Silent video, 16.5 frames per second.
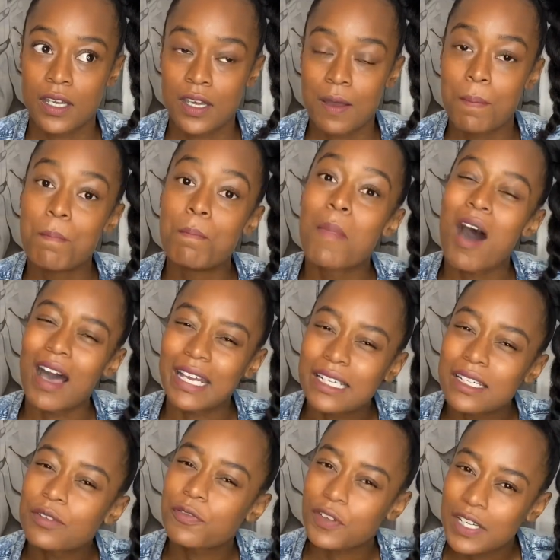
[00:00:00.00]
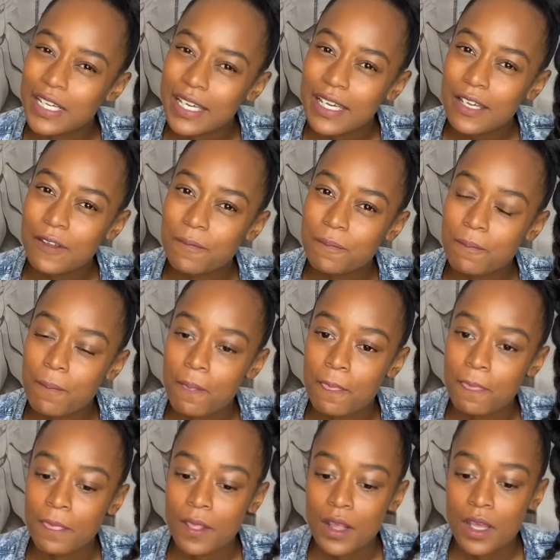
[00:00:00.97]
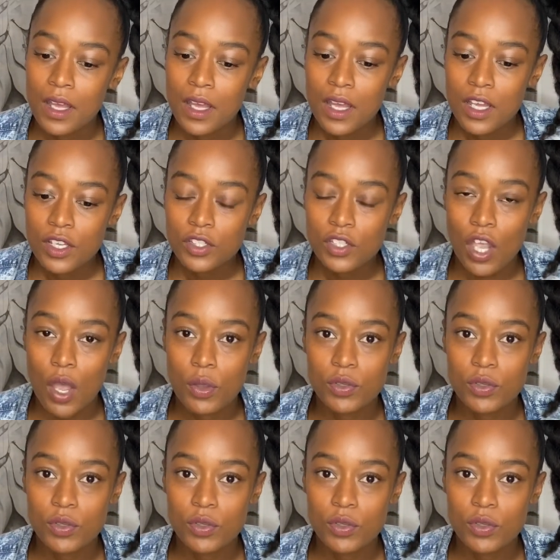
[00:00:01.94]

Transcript: mindfully? So,